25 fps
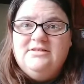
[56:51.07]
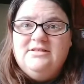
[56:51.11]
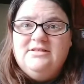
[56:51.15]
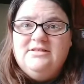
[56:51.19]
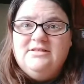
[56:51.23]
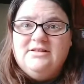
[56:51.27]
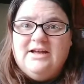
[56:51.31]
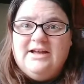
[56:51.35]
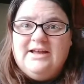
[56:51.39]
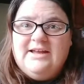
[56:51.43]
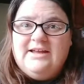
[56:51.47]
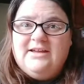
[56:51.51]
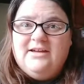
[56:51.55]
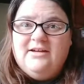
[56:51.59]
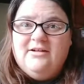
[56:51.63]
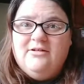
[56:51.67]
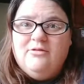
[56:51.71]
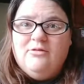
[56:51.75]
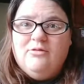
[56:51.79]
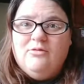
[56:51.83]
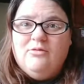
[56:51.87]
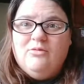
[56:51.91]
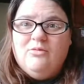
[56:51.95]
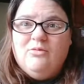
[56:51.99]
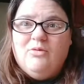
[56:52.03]
like
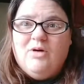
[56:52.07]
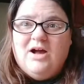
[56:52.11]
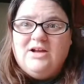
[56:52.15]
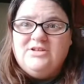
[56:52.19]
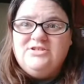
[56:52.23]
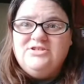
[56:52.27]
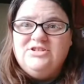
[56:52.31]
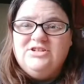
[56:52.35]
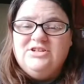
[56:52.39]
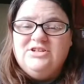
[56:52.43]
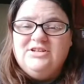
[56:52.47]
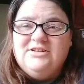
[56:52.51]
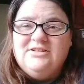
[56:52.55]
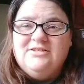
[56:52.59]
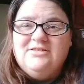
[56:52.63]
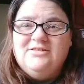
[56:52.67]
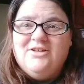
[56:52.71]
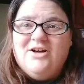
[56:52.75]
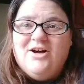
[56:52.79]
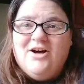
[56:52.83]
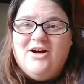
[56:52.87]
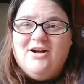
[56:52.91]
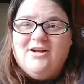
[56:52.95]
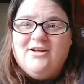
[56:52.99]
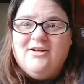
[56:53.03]
watching
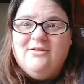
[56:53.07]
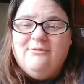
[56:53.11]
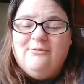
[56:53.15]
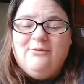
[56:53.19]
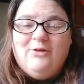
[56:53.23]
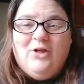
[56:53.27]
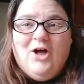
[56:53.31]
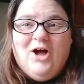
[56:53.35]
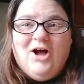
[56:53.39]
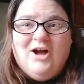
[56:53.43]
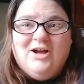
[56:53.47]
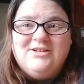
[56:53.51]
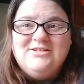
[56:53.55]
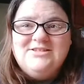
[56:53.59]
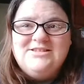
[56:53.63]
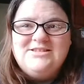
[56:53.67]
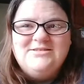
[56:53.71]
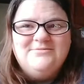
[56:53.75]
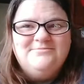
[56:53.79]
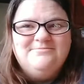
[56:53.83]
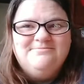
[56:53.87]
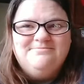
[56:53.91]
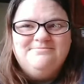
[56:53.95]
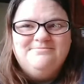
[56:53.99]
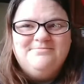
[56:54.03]
long
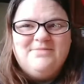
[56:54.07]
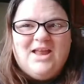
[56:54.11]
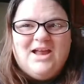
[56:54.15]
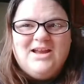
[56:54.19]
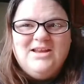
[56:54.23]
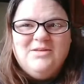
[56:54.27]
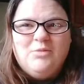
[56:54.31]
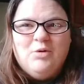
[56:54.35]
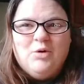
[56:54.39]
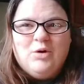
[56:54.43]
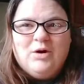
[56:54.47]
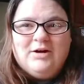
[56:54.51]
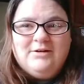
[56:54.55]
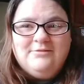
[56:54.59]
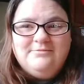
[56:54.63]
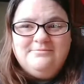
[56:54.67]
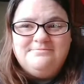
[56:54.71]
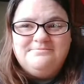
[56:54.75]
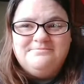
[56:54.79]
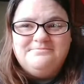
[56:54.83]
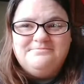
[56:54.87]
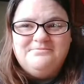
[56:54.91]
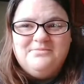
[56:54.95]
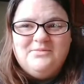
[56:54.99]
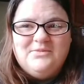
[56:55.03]
vlogs anymore.
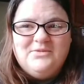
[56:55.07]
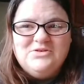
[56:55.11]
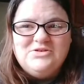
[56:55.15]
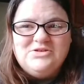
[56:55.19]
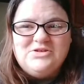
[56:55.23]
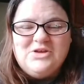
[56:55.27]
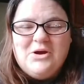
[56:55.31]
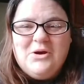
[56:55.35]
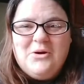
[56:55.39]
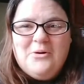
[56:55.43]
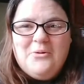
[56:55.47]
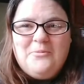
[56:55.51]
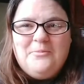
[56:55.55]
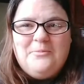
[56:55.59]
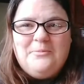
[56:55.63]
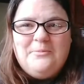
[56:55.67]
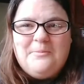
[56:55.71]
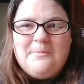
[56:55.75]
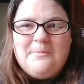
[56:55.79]
So